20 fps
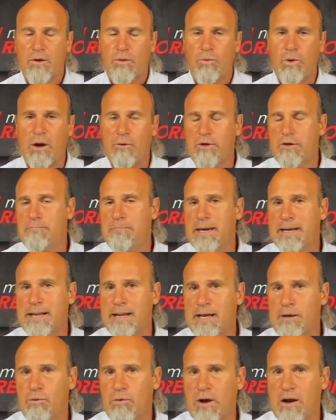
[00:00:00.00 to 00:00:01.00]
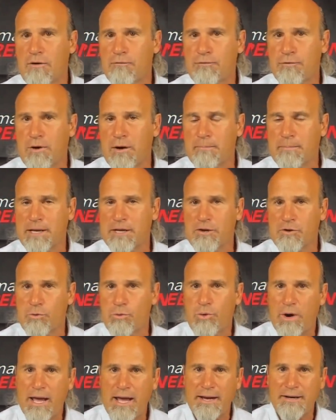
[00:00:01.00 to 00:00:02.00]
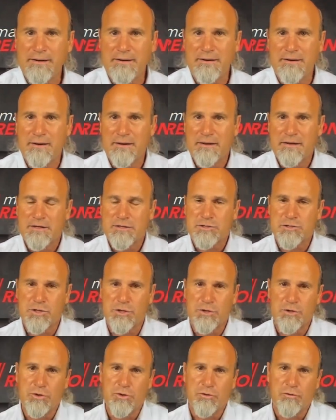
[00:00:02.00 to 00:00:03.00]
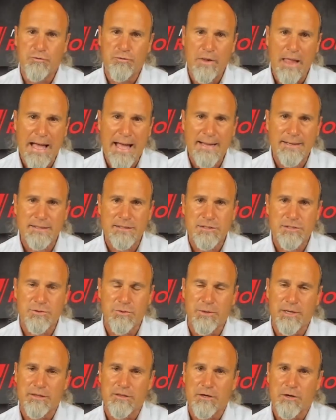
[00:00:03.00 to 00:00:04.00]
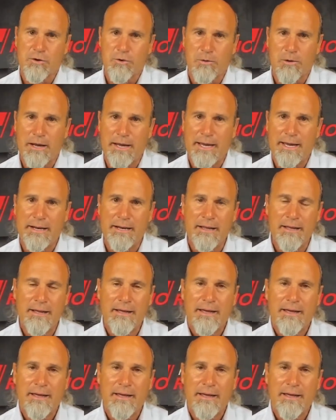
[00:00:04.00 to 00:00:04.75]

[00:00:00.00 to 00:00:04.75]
well, we've been anywhere from in the red to flat to in the green,